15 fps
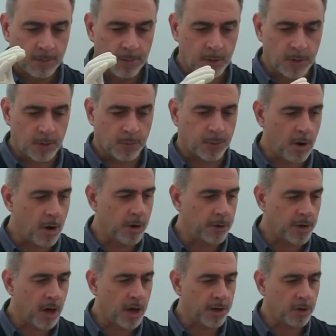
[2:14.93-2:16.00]
your pro
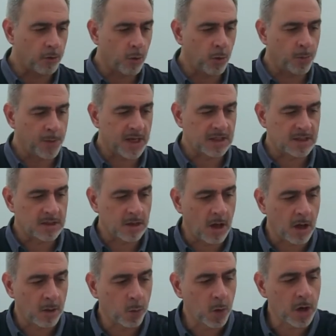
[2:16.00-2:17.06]
dye, your oil-based
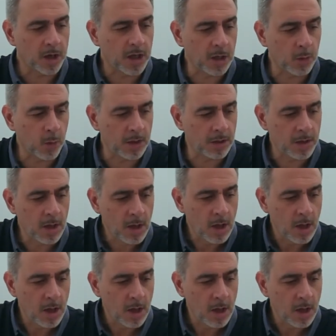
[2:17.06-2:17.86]
dye, working with